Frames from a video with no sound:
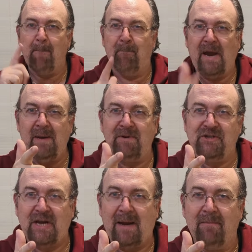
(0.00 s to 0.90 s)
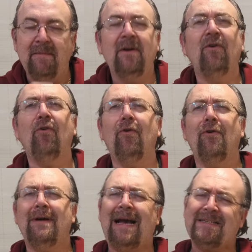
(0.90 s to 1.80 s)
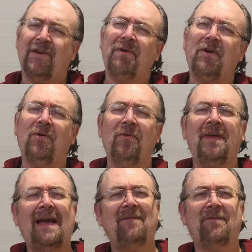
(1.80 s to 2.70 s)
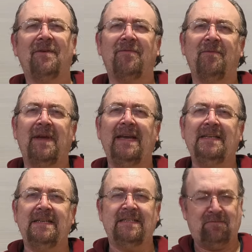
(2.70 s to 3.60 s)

baby sham, or as I recall the advert from the 80s,